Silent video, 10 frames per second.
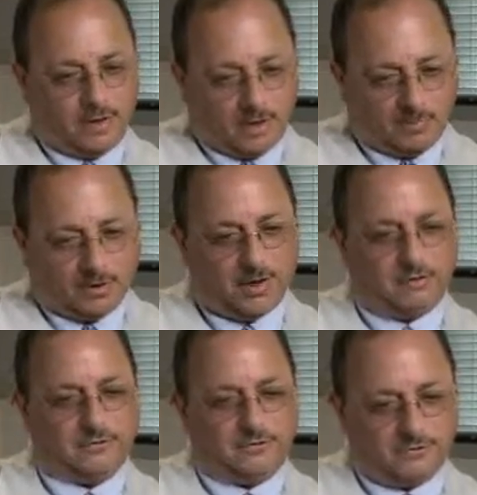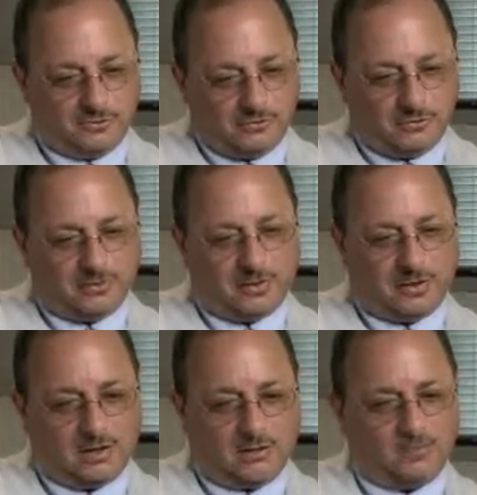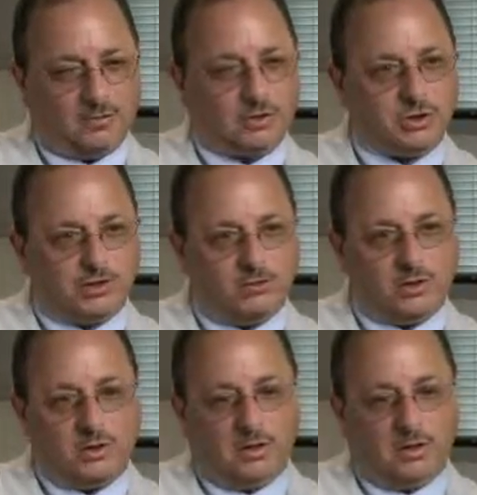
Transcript: helping us to take care of their children.